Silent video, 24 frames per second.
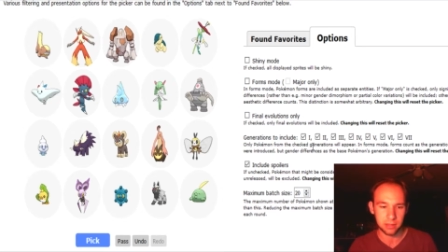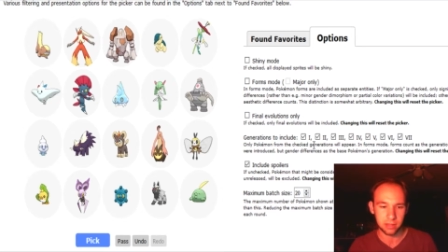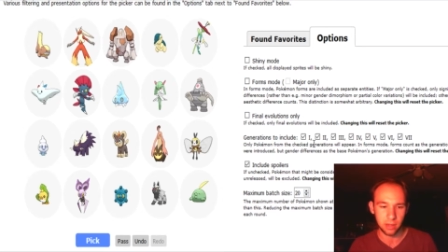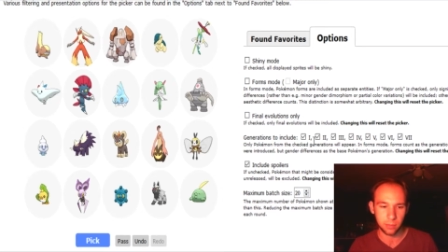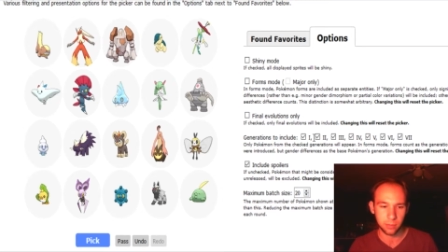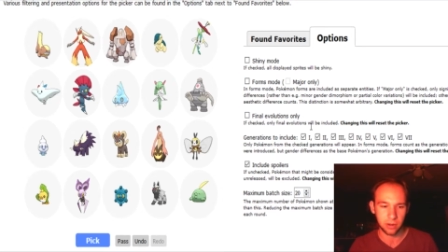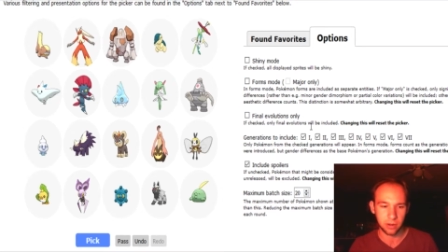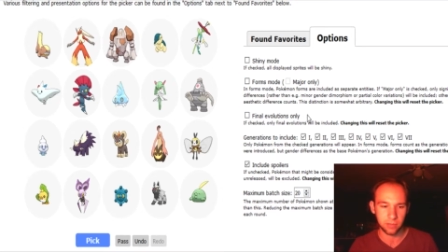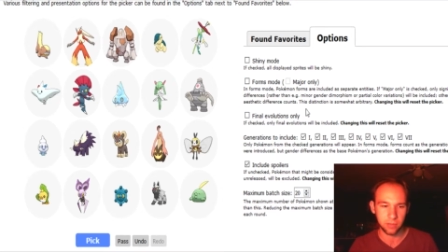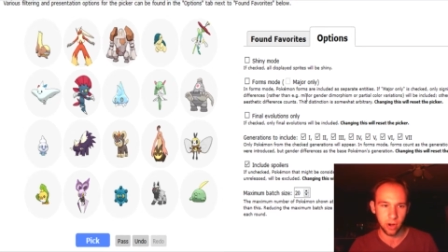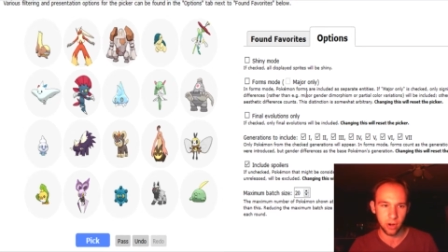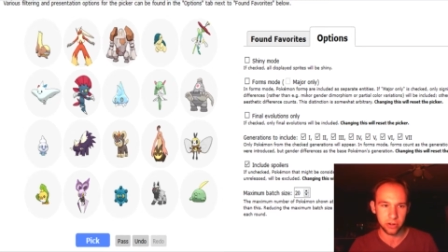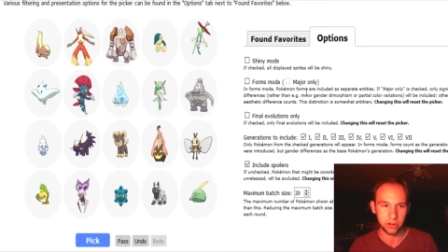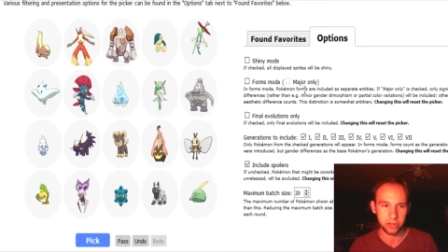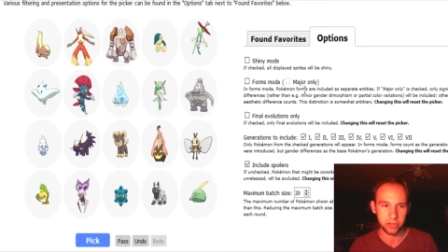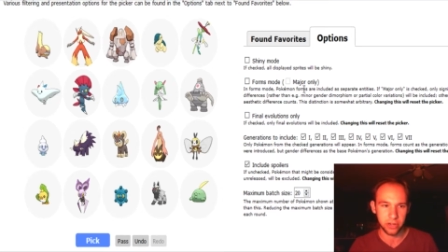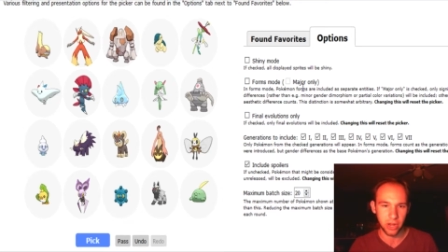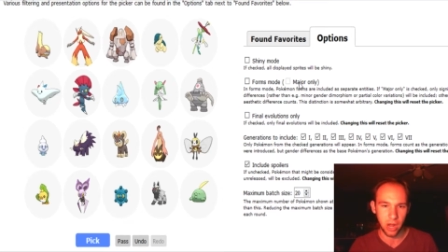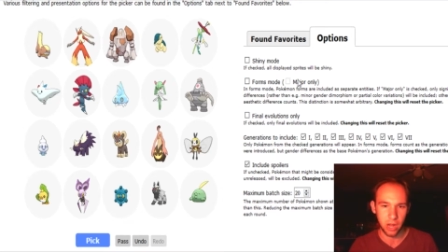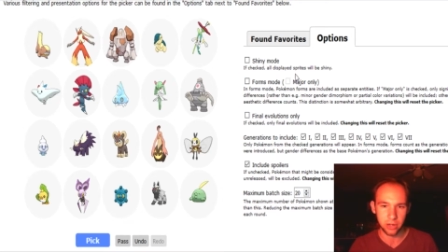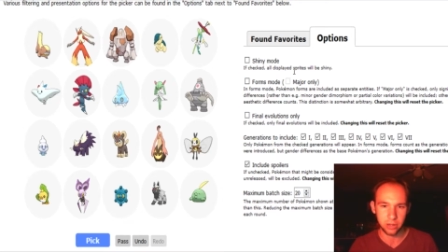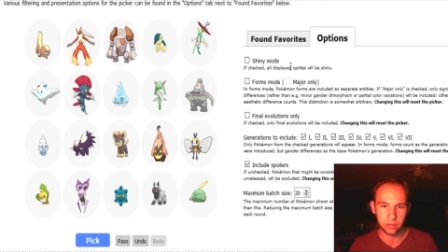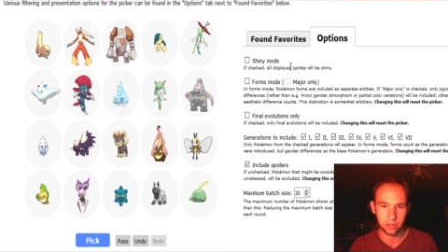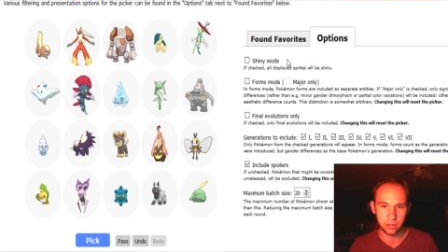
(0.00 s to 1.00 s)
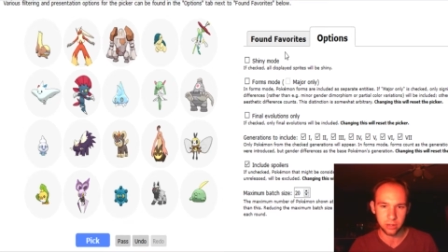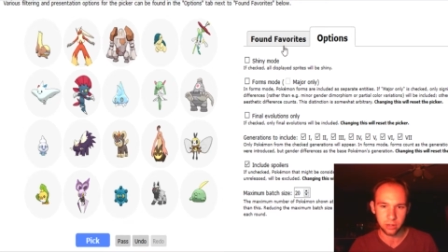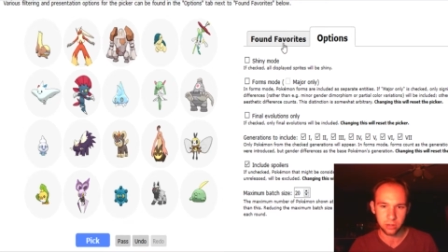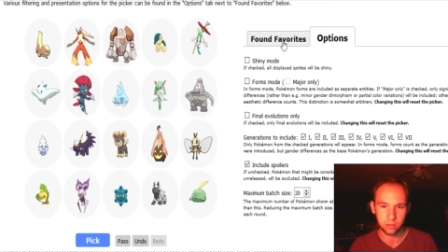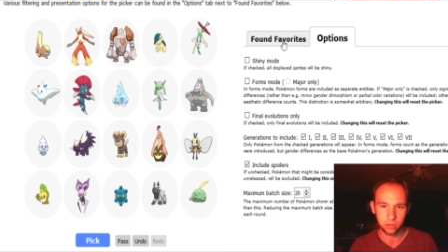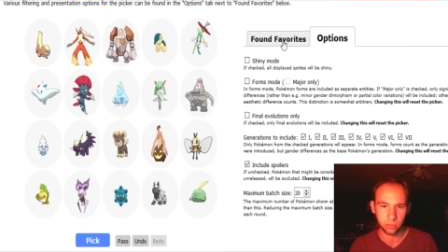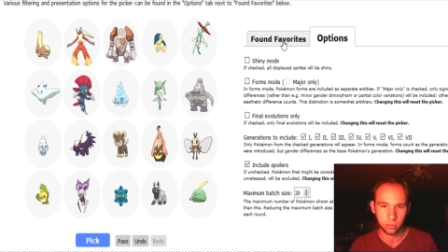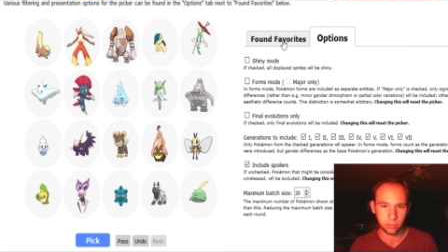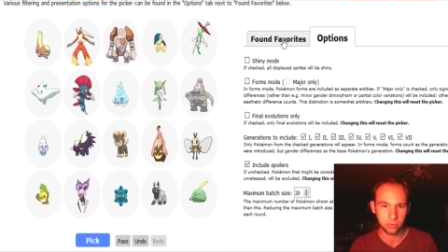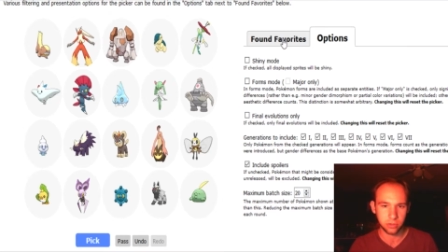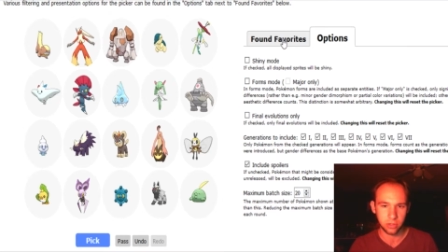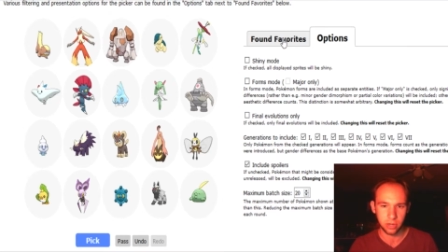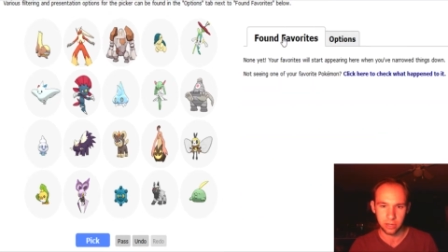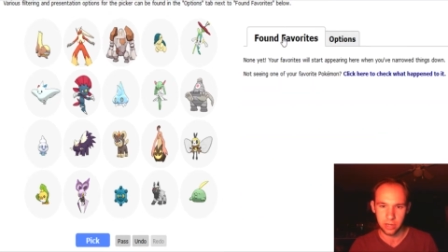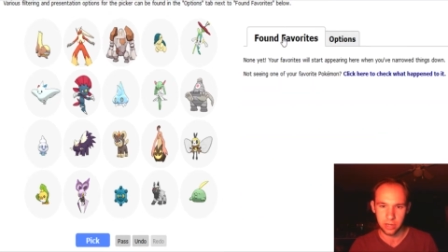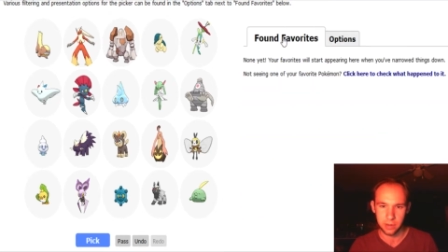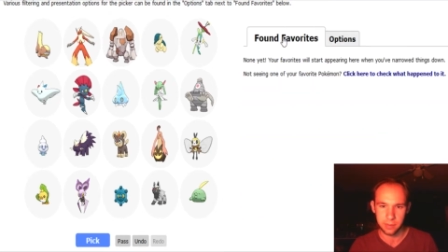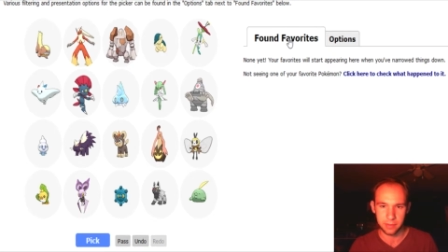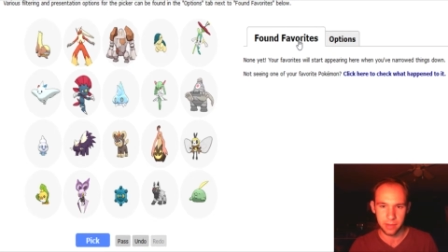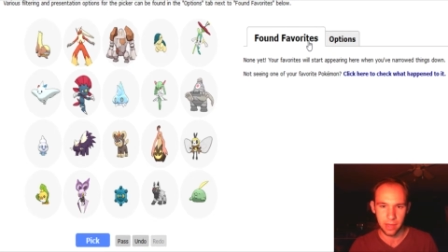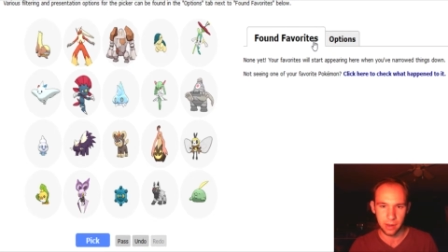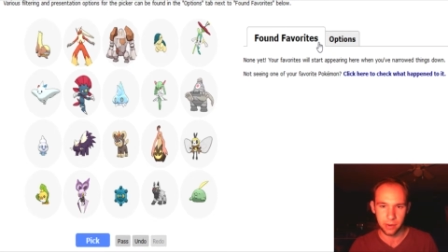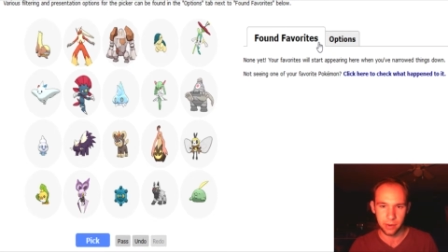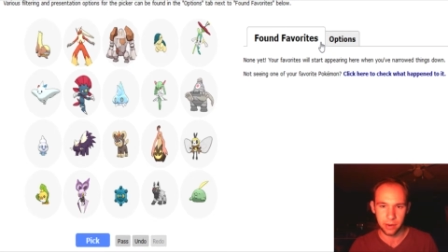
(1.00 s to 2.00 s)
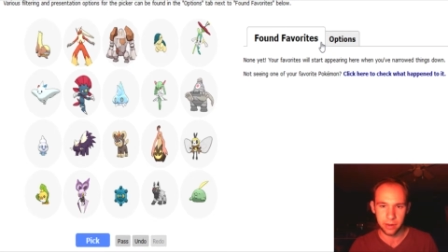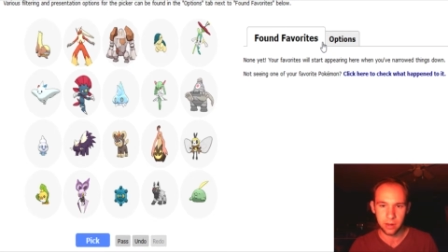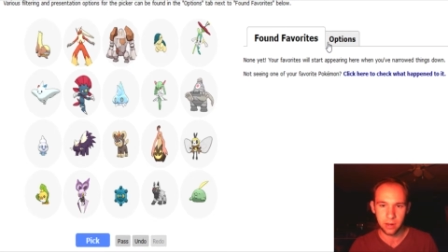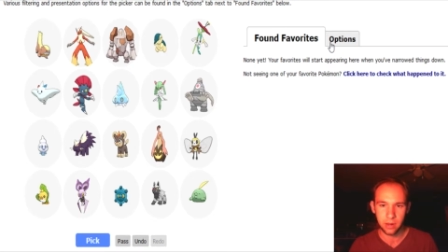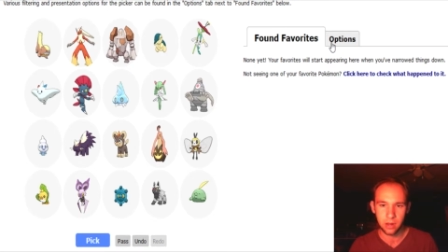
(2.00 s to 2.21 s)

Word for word: up what I've already done. So I'm just going to keep it that way.